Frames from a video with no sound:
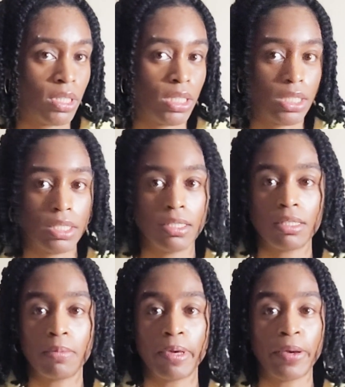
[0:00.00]
is
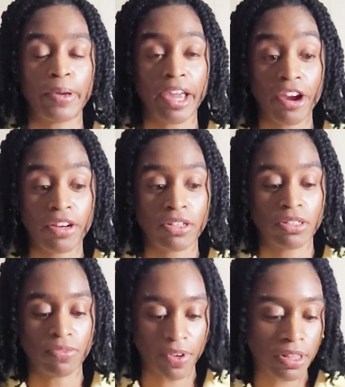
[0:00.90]
about character
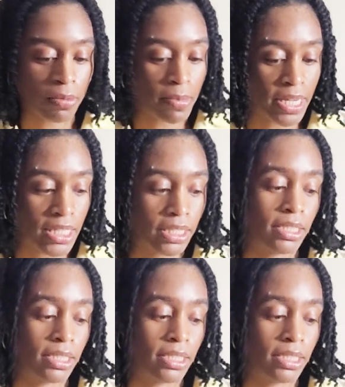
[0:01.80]
development,